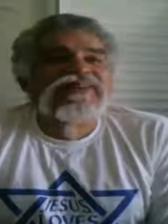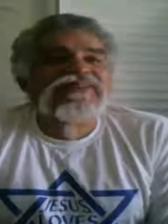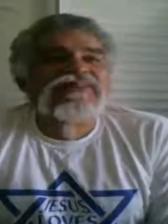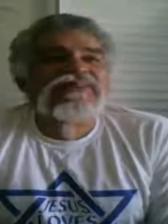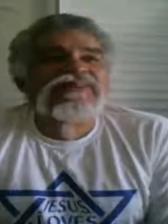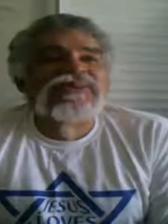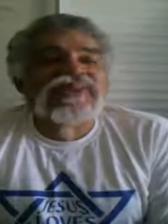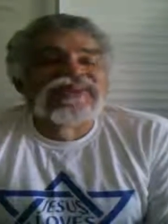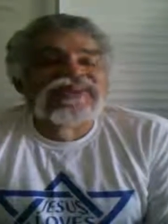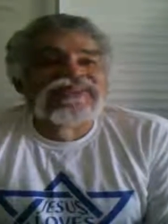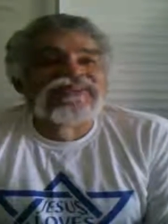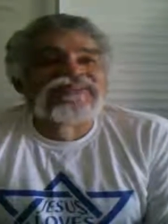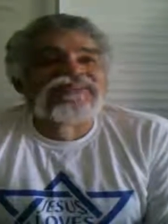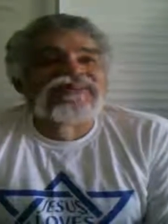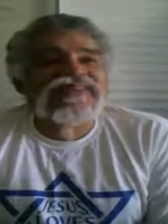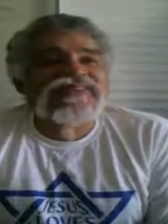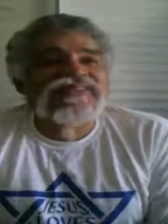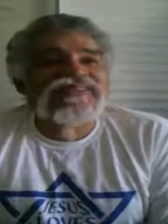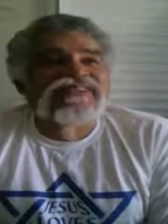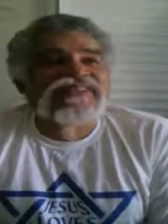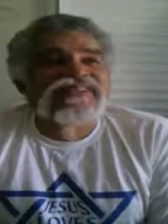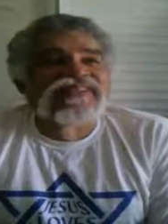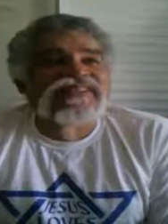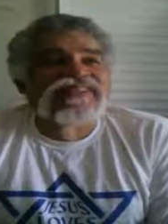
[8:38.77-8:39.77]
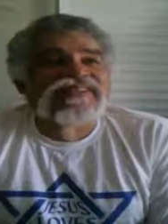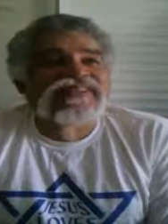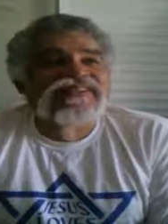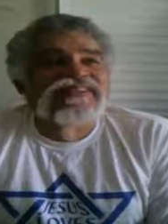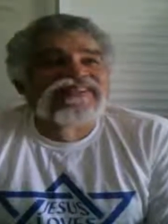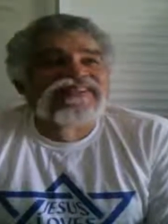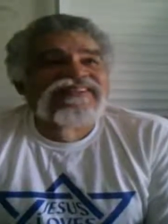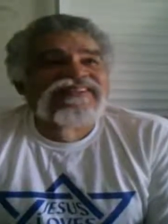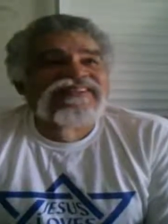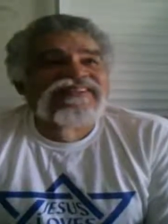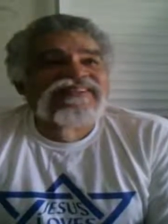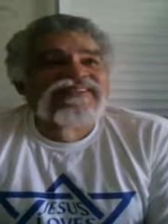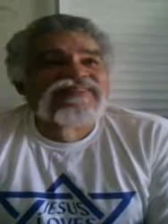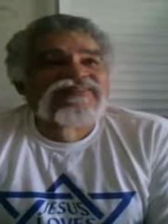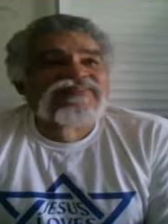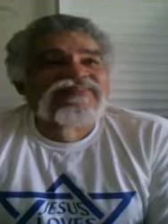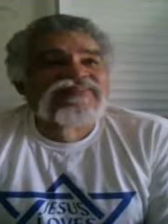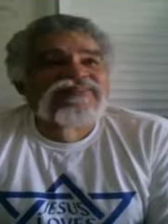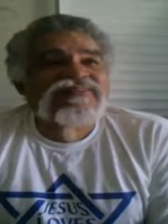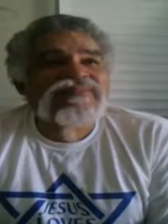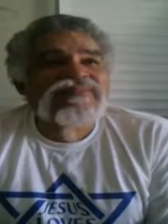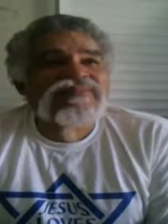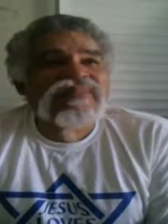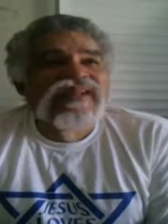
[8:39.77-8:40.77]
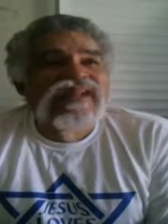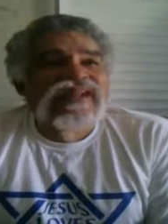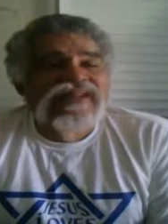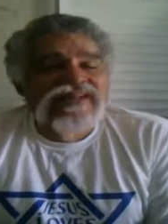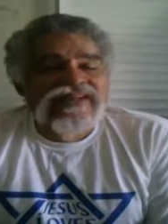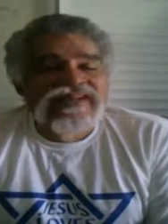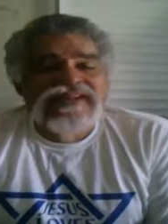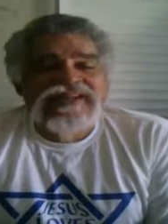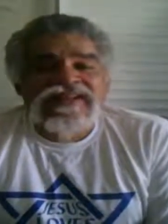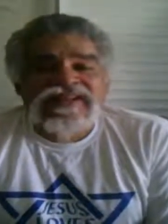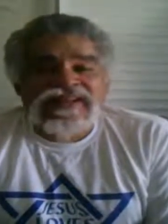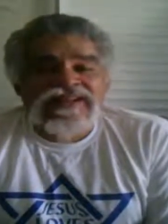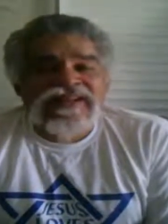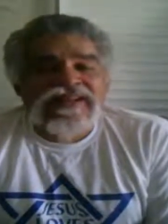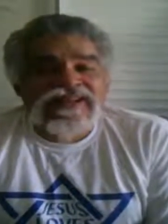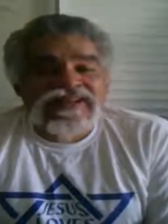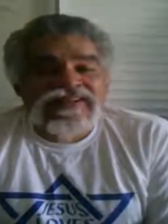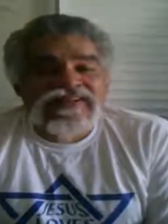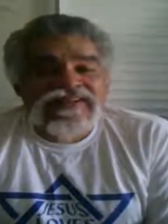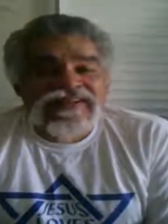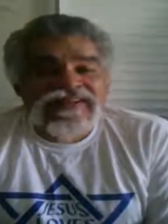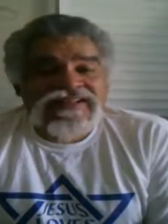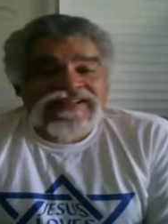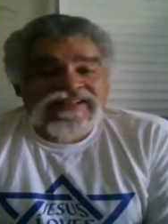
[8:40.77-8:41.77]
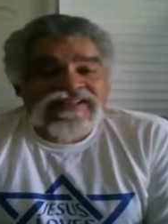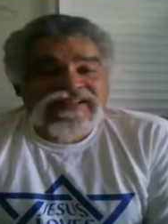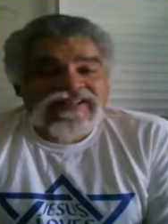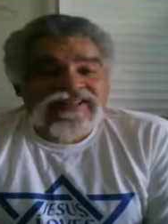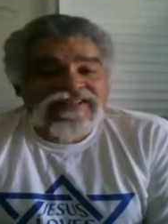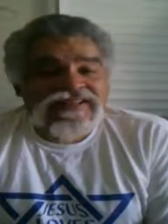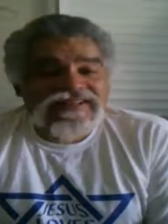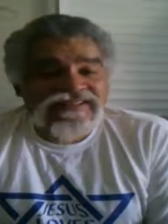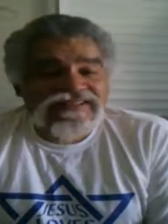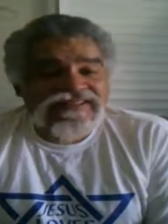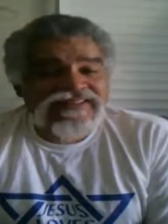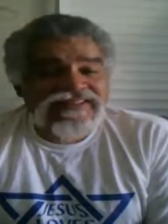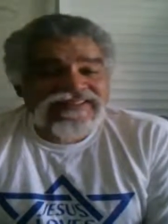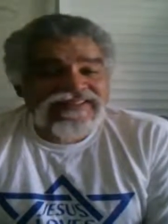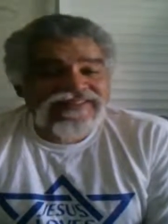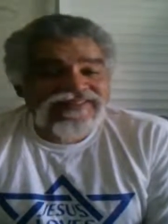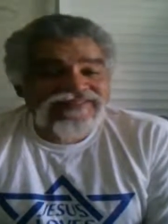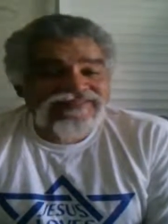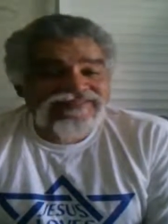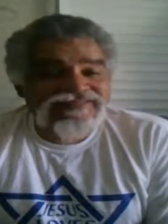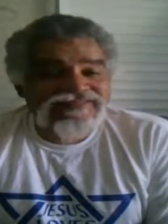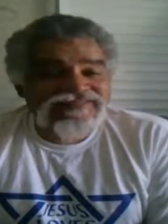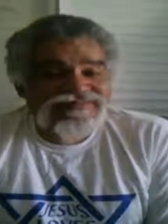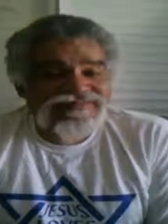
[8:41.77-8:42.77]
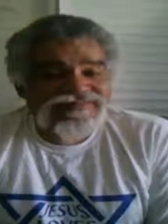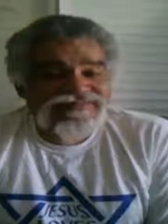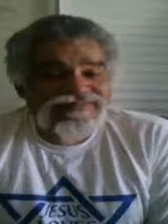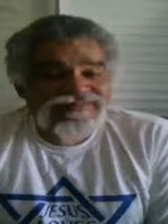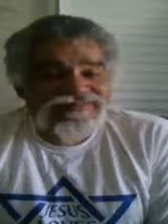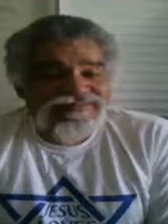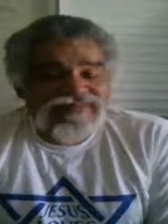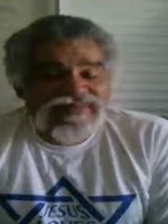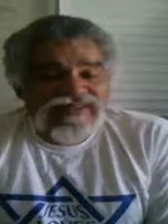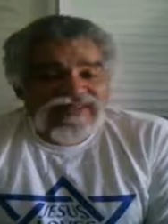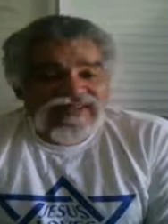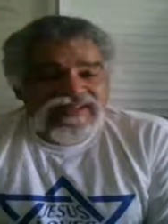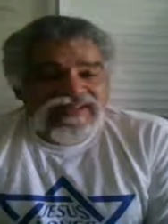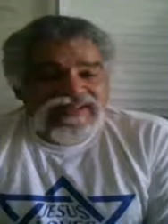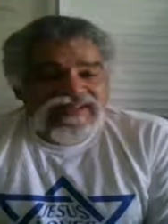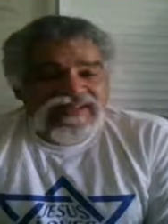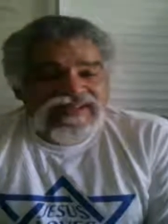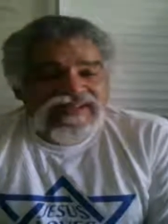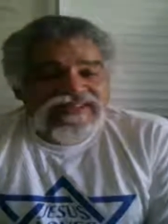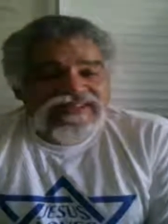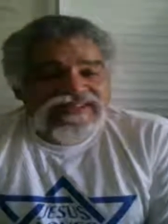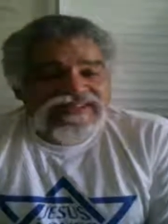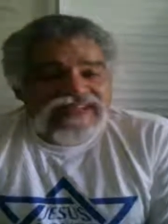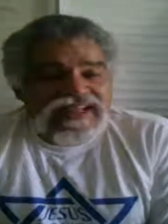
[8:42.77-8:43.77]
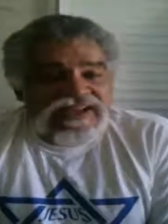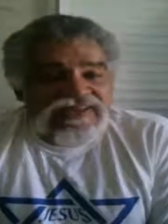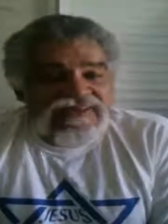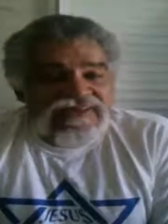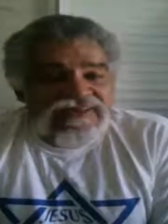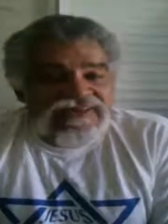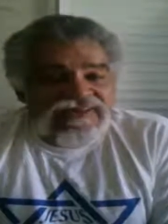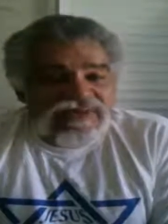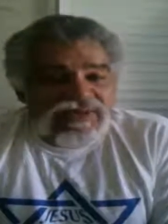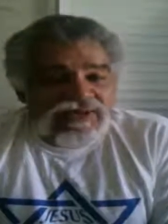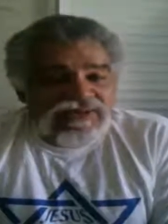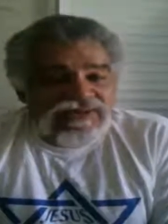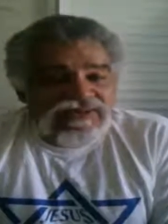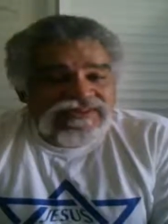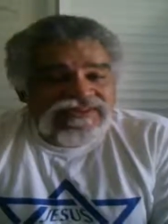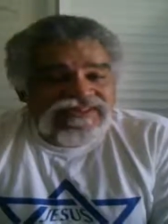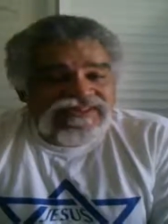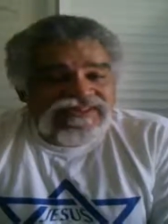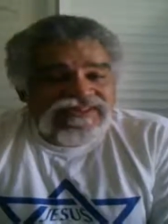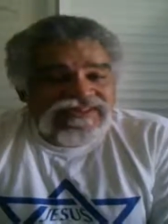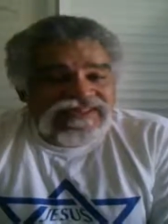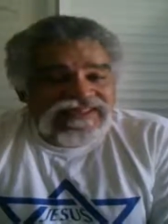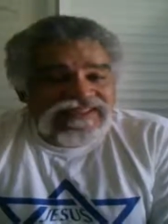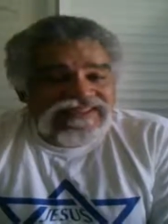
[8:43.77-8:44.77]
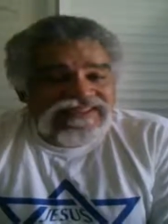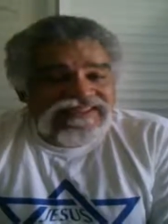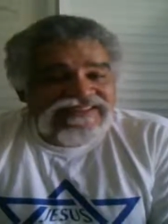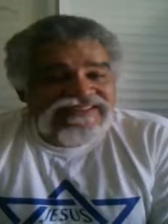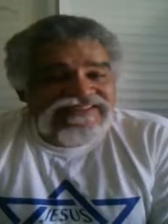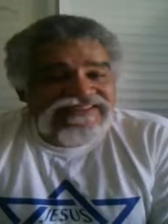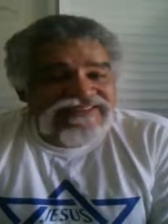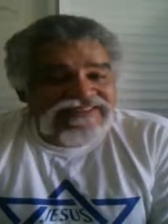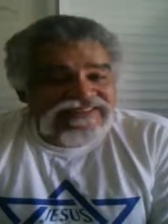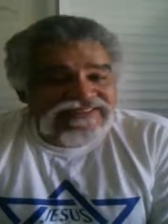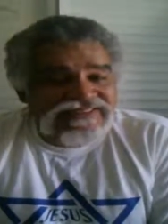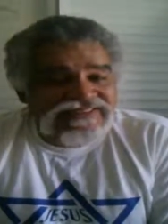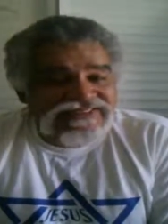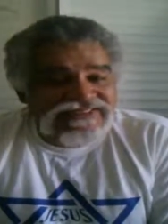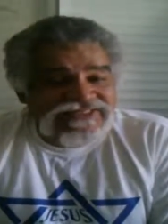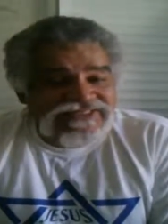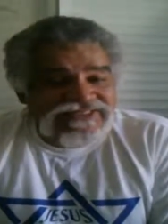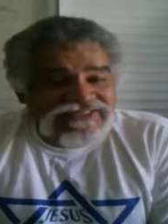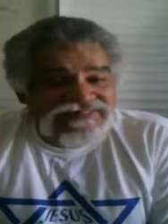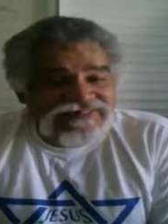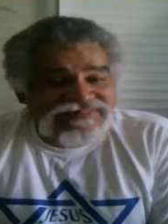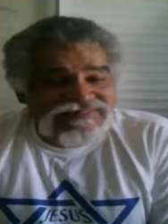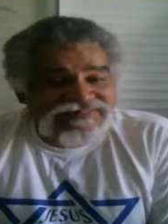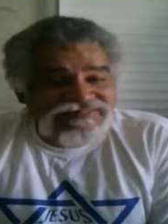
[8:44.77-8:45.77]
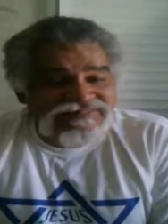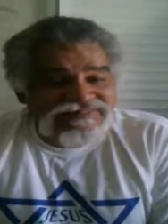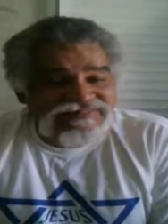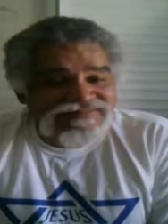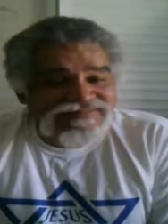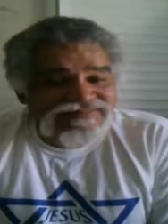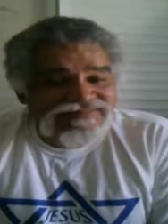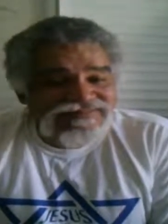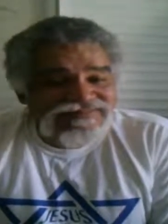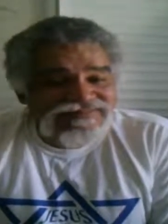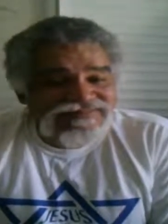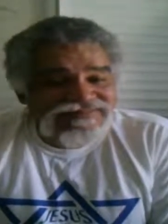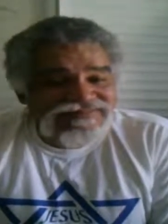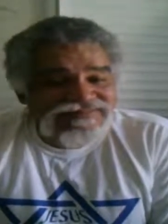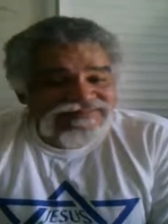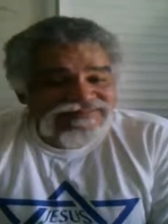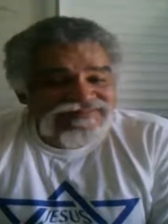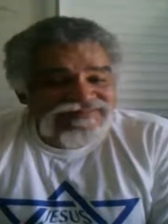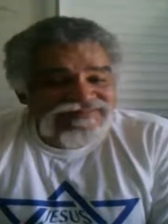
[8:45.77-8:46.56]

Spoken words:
So it was interesting how they did it. They revoked this lady's citizenship,